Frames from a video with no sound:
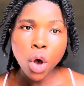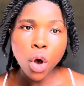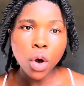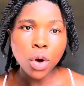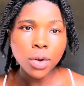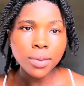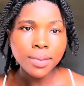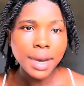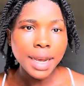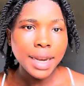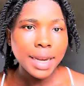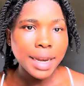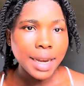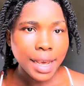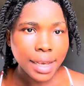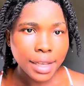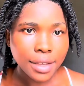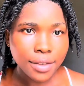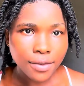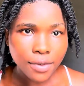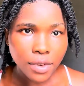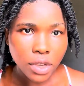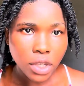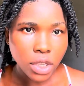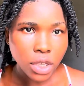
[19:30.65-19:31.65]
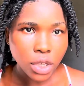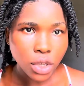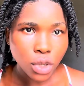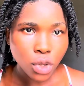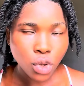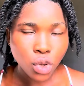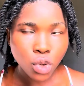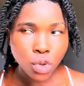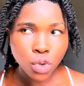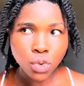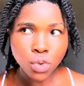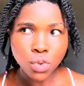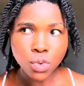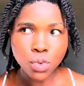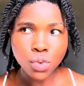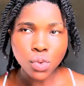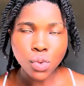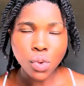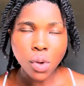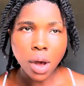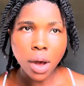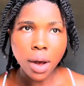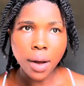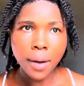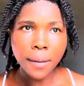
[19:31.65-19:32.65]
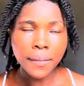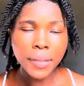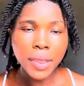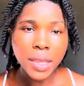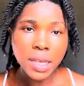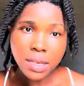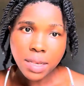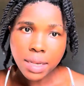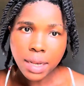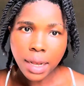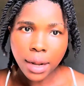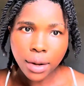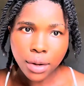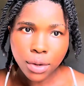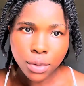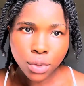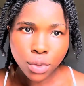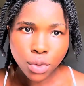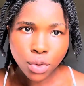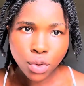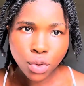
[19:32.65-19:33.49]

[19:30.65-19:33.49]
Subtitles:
on my next visit to the salon.